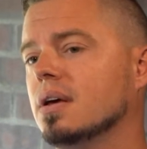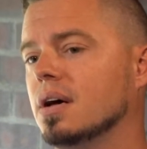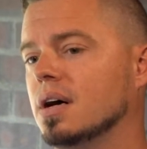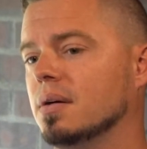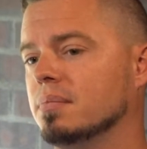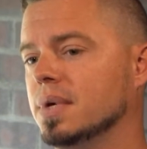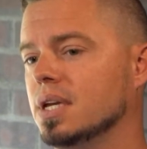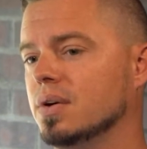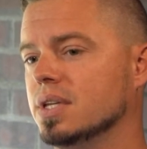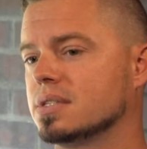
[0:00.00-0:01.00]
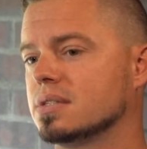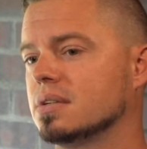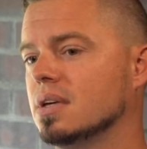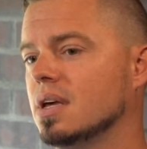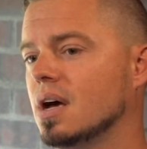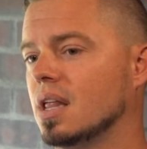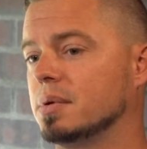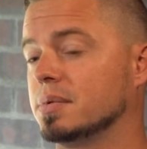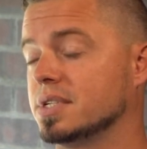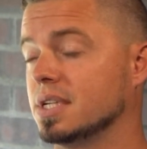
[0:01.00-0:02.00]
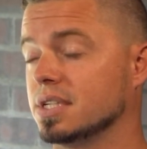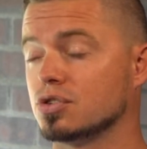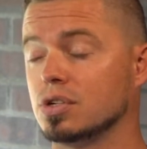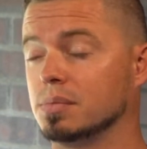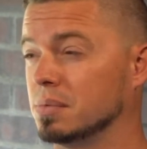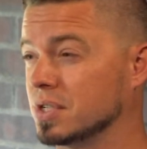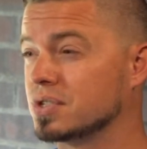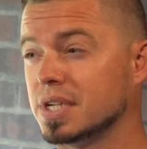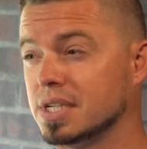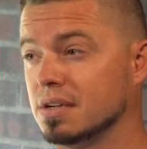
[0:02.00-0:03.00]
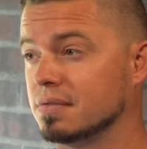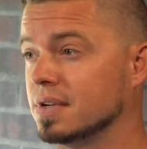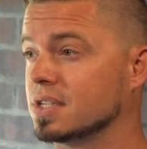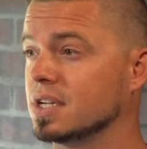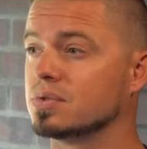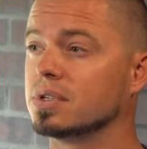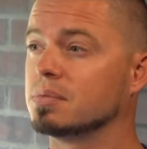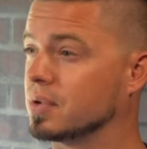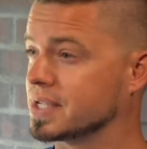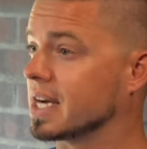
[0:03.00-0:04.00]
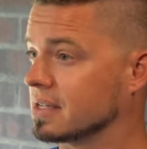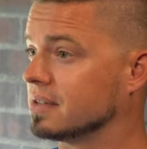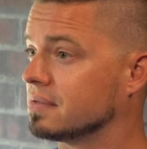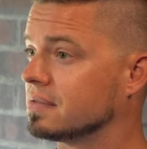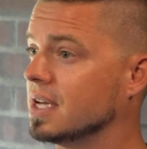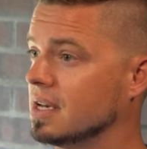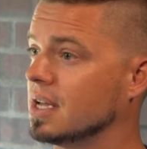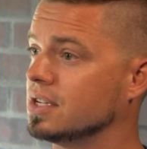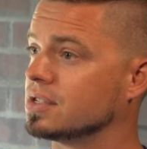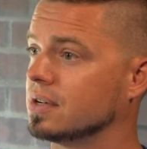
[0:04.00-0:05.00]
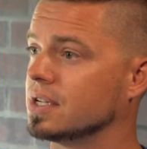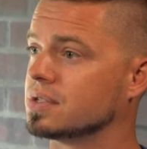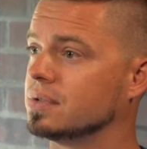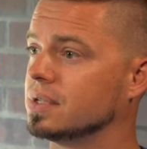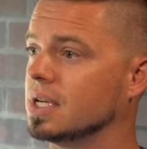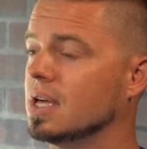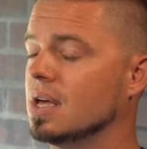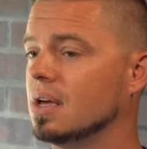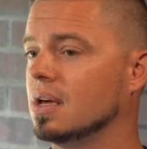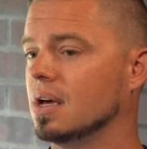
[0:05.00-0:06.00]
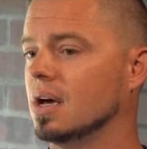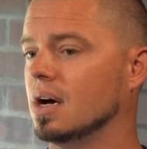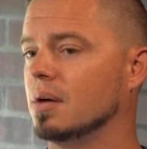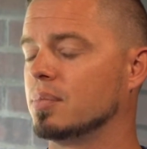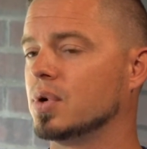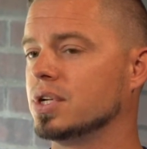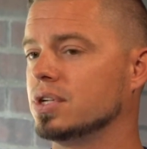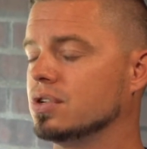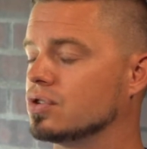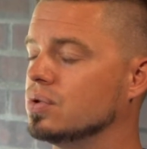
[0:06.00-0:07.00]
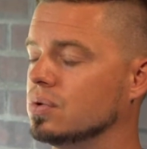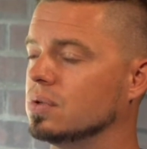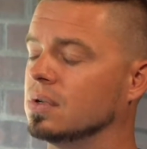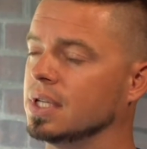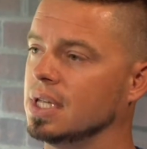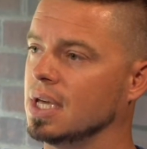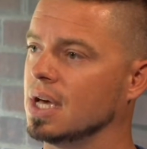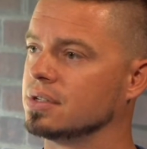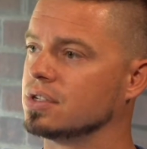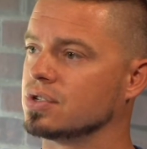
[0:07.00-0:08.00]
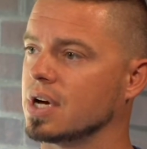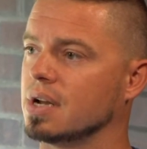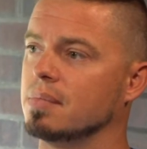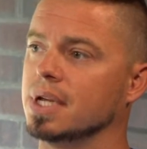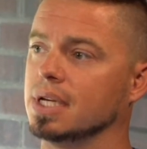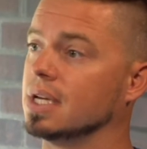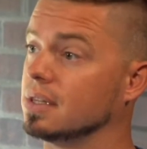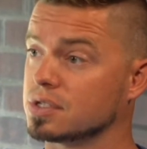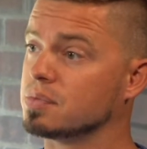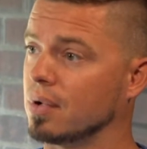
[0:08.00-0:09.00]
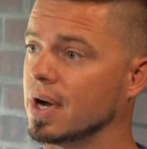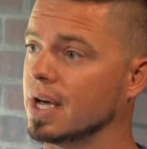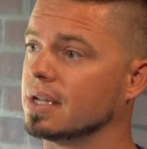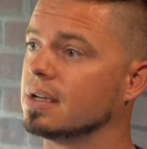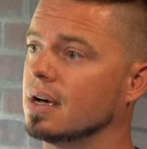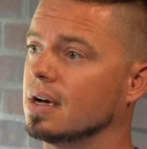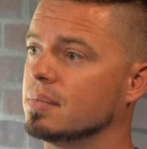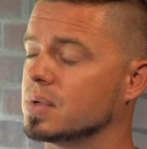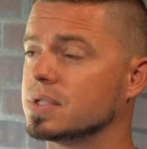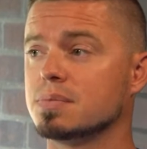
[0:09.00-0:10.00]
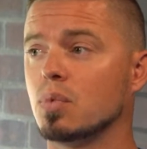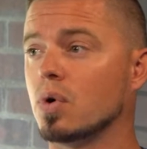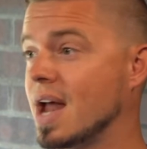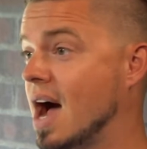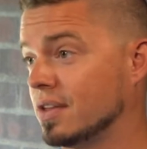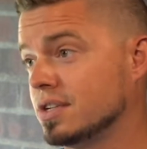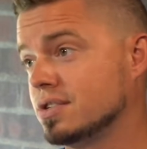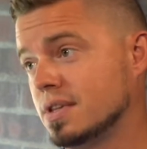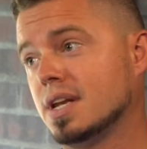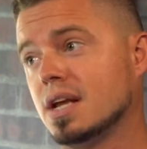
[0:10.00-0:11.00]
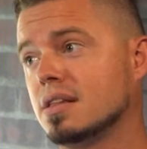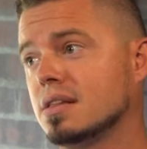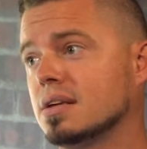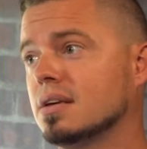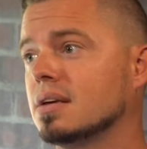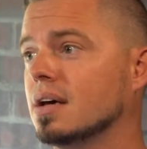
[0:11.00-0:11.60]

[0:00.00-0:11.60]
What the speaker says: It's a lot of people see it as extremely restrictive. It's really protective in nature, and it's really a pretty good tool in the end to try to mitigate the spread. So it's just more knowledge than anything.